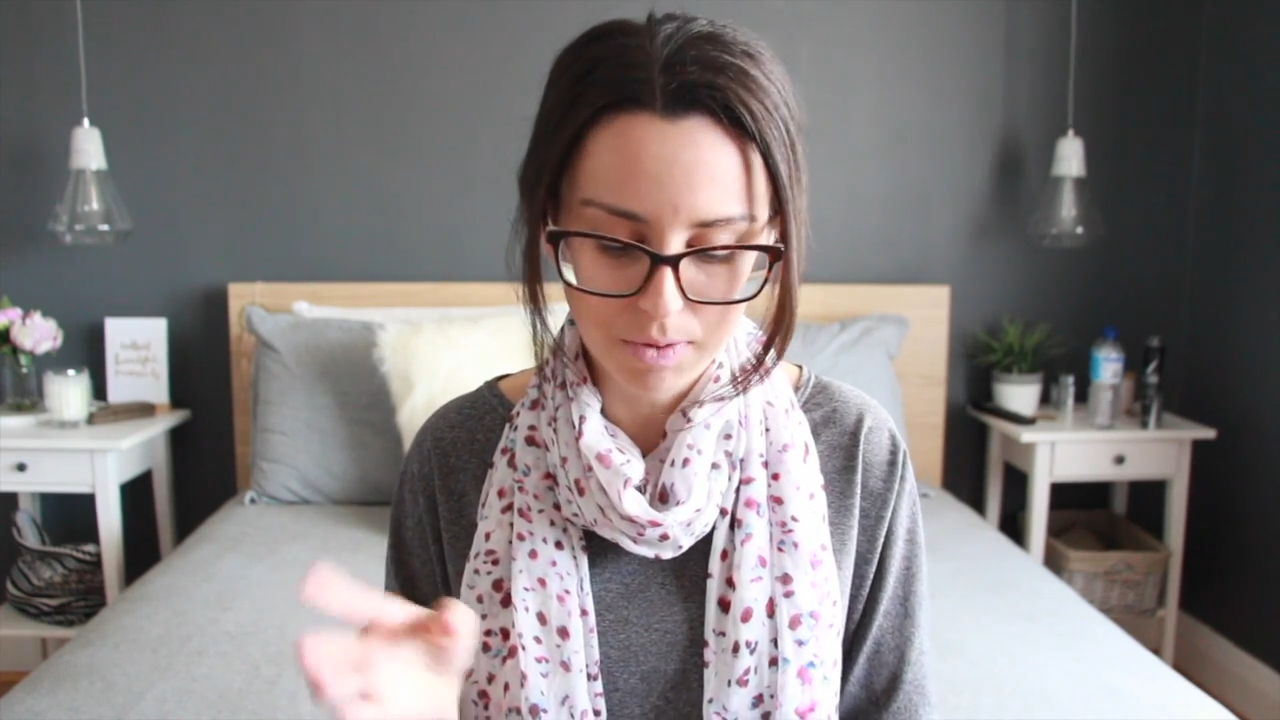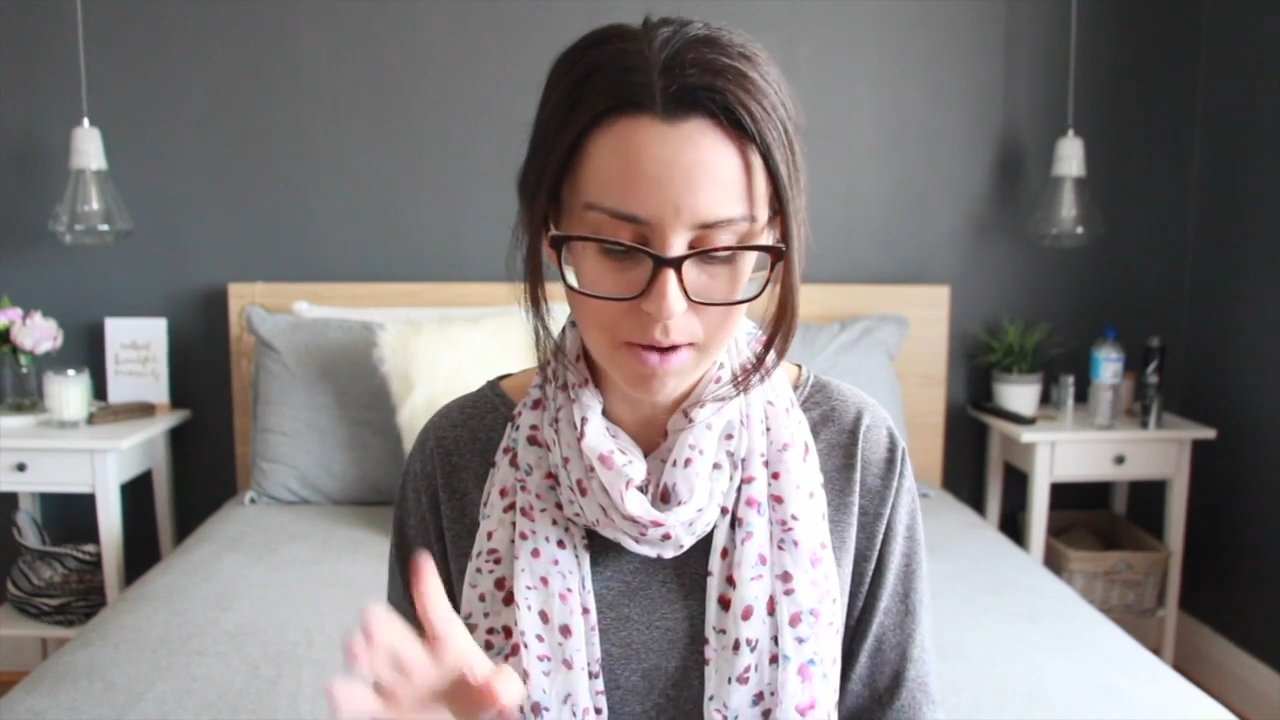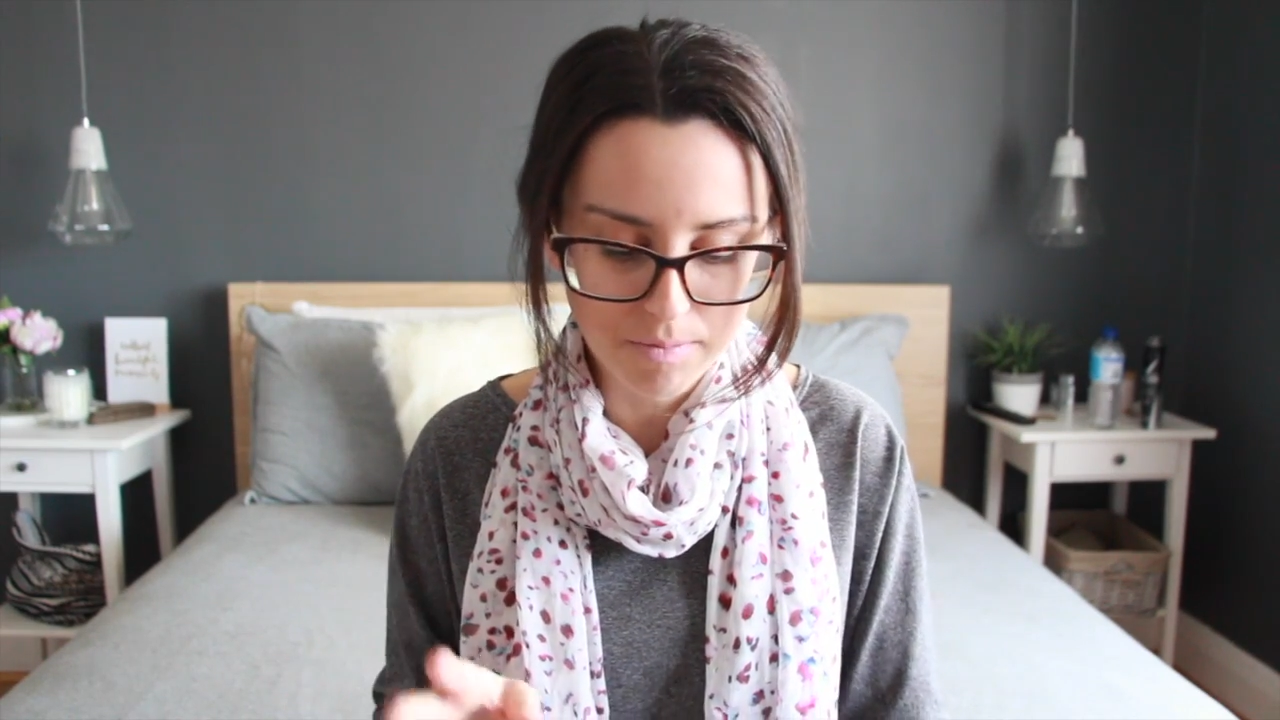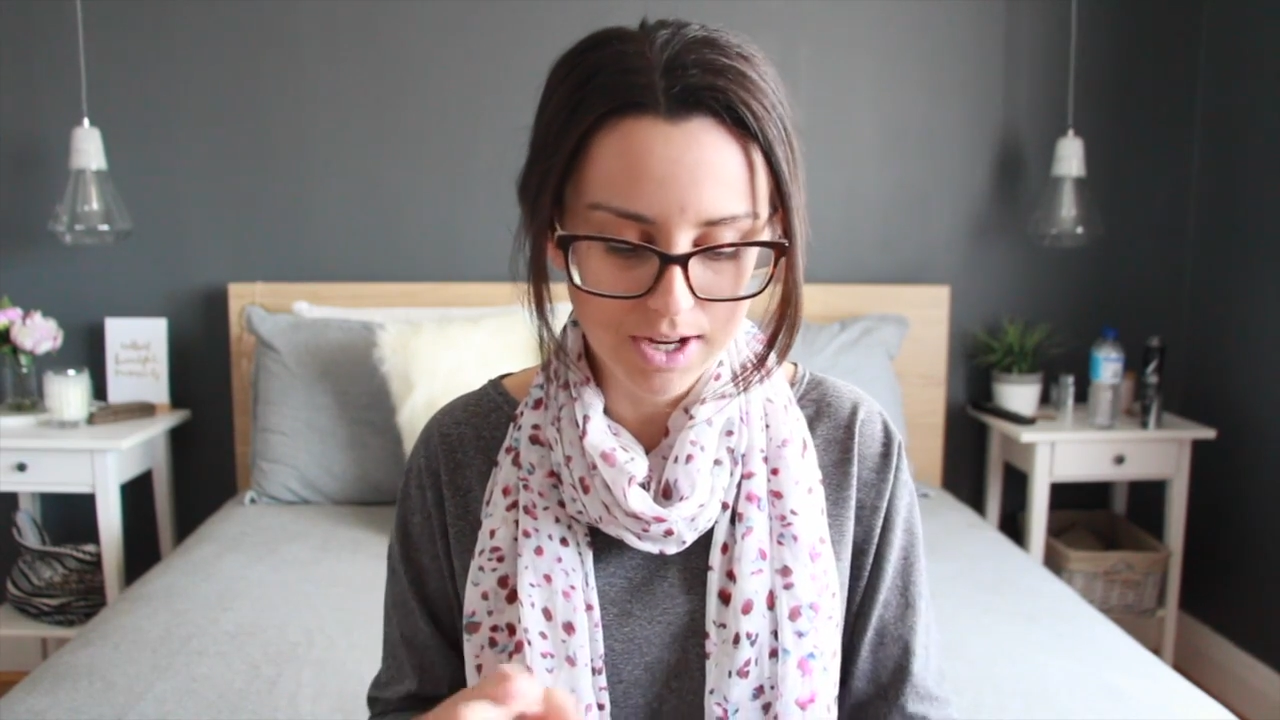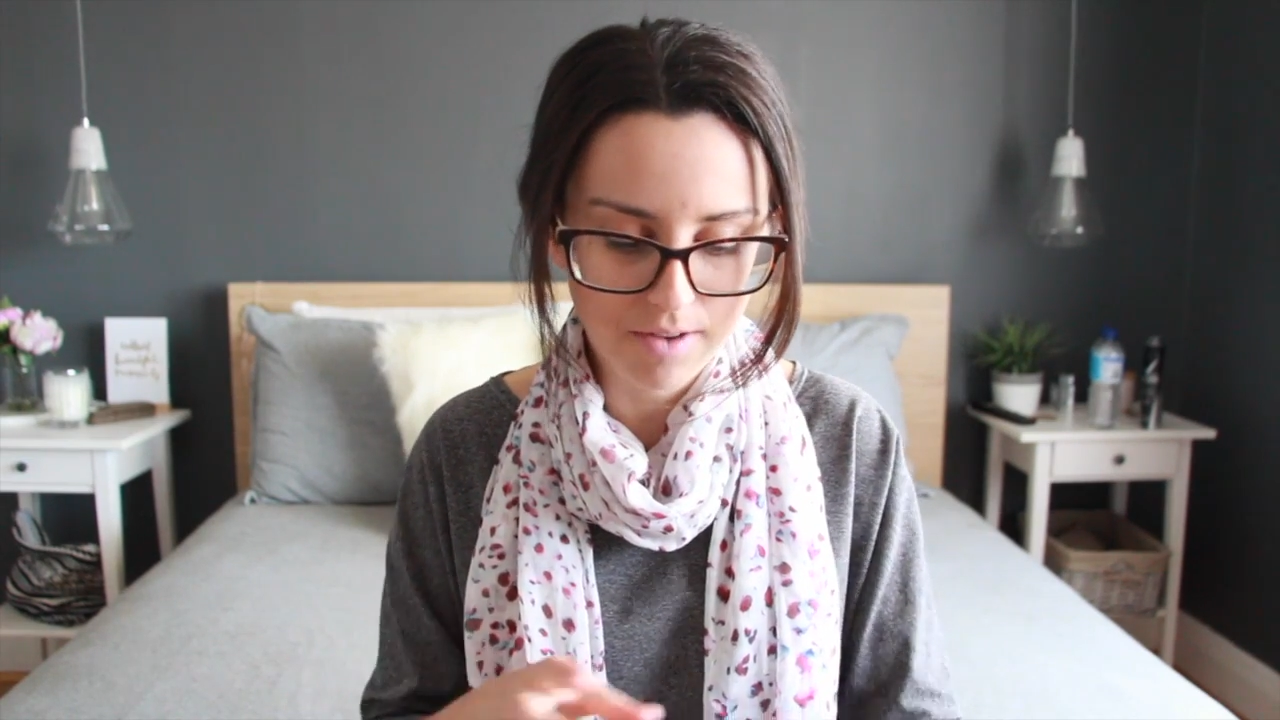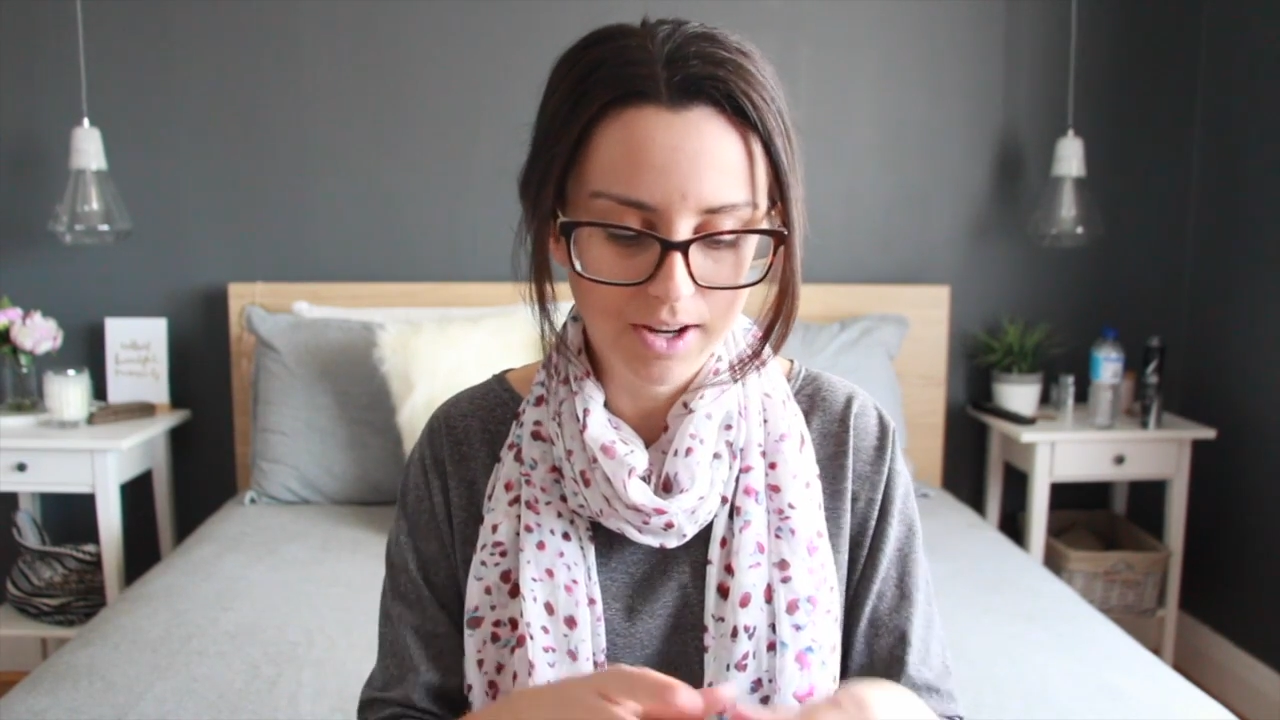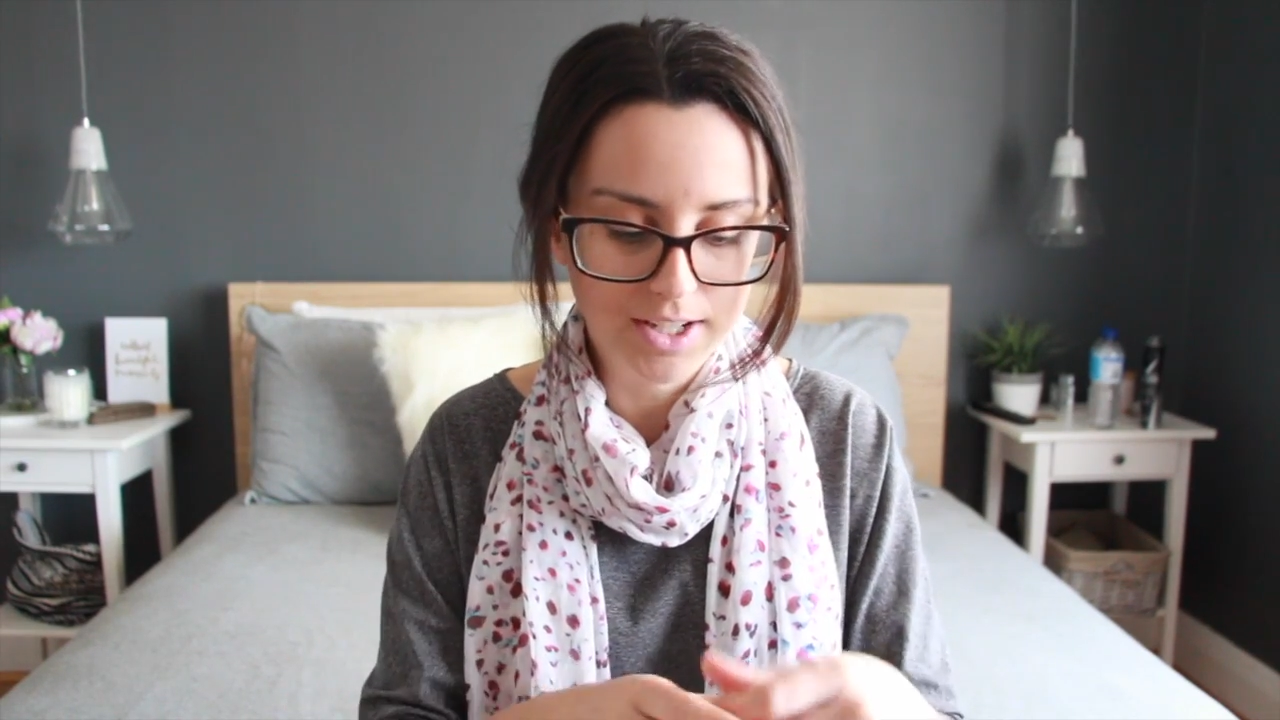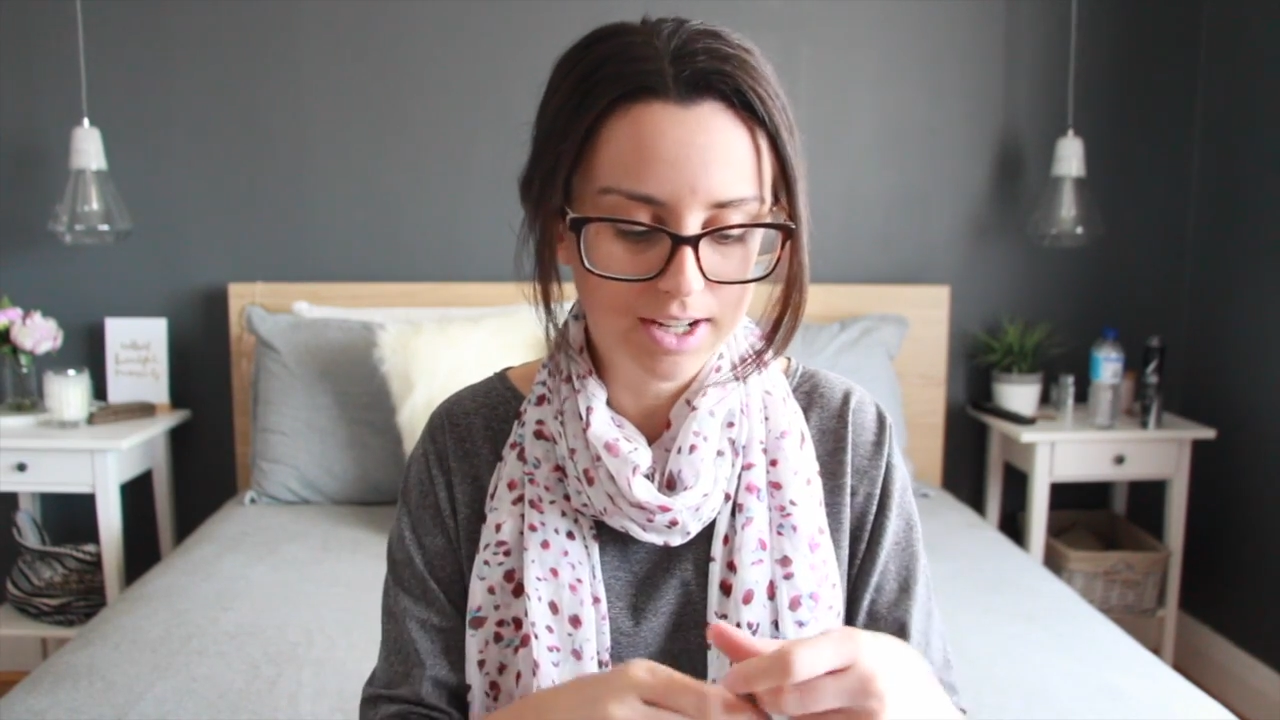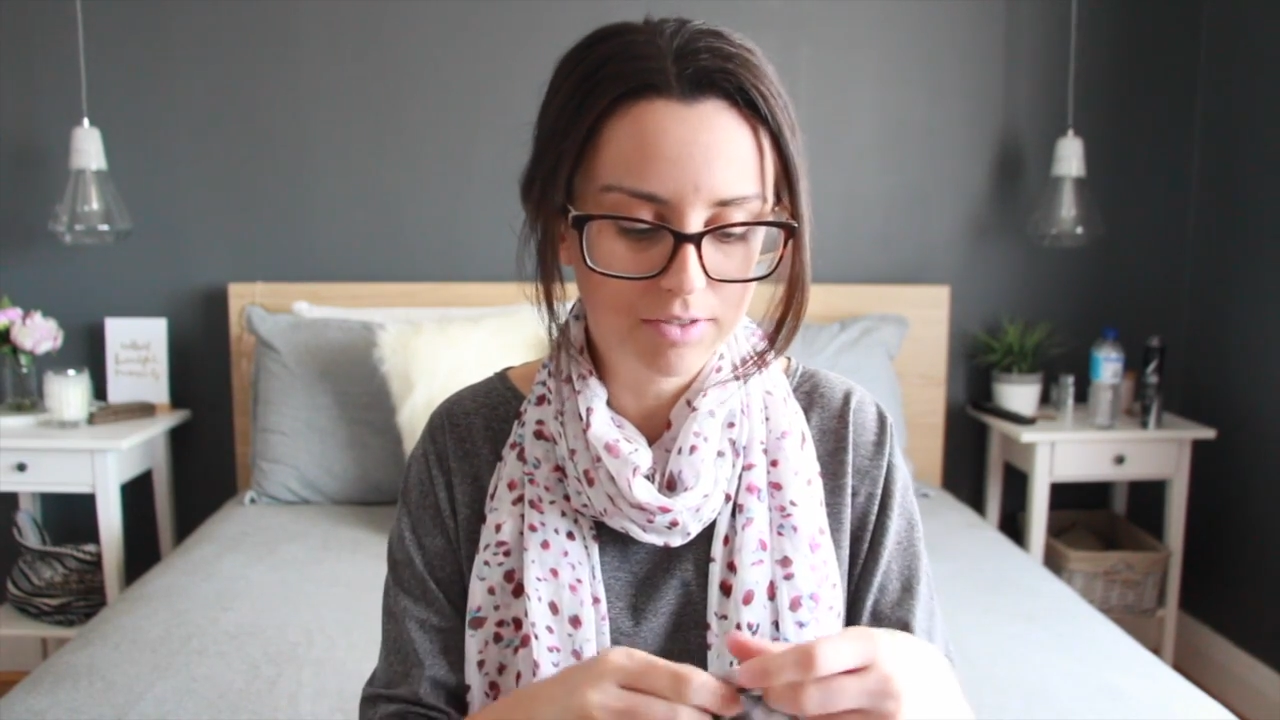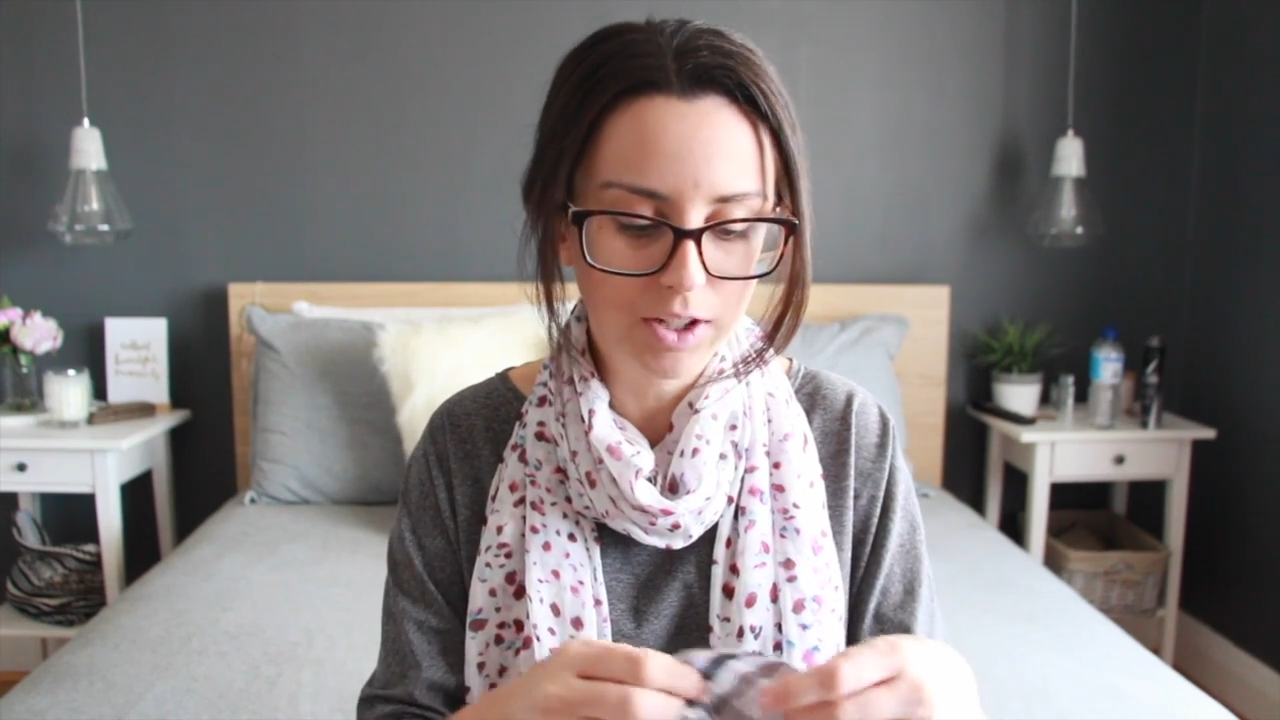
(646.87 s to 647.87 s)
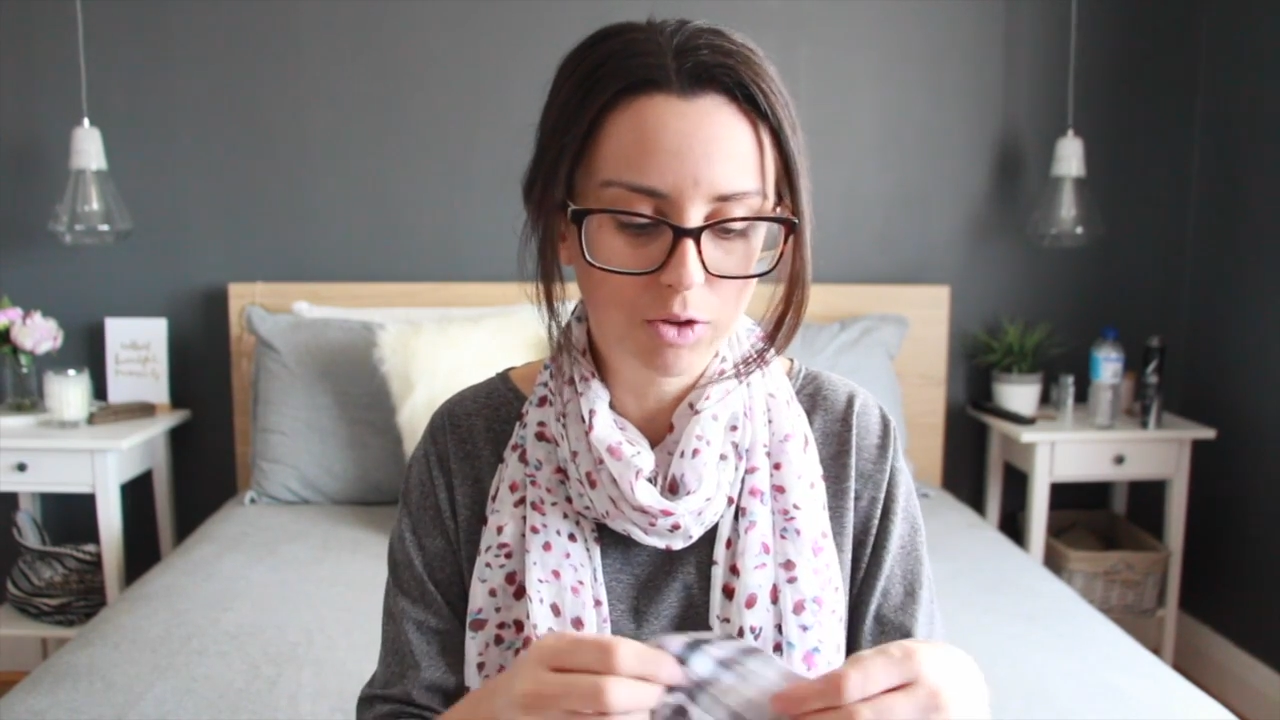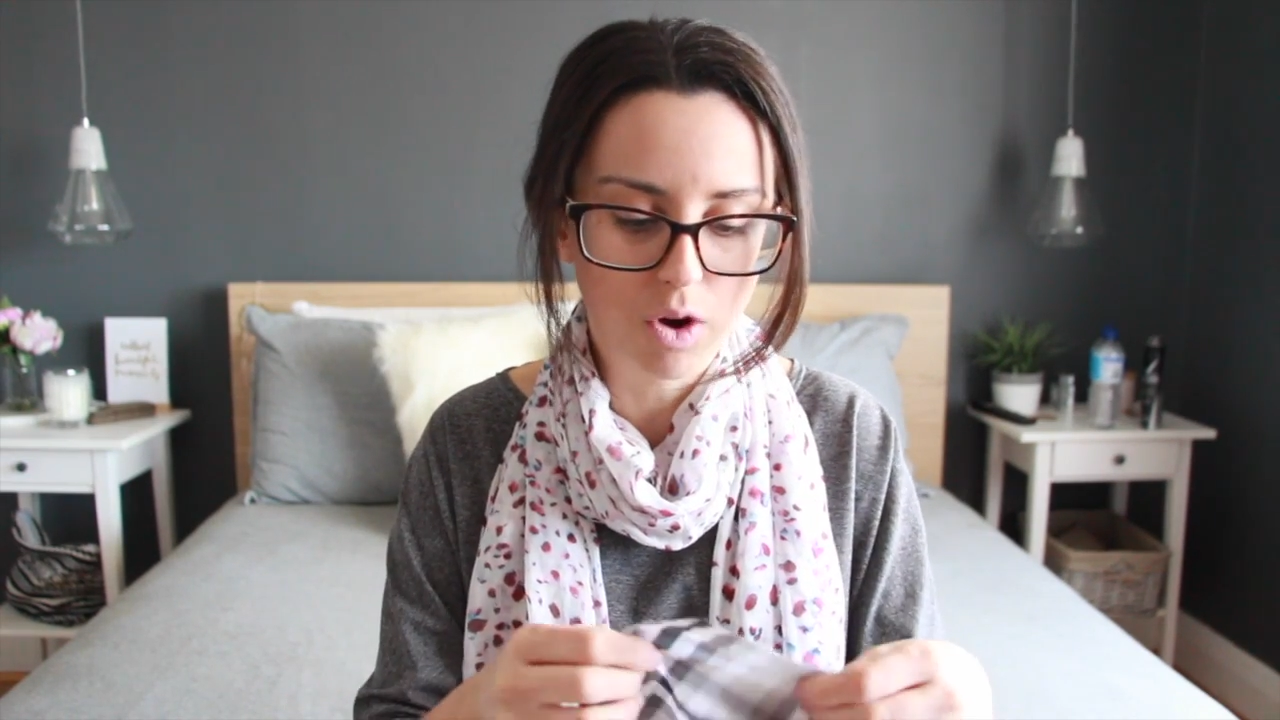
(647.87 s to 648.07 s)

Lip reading: but it's definitely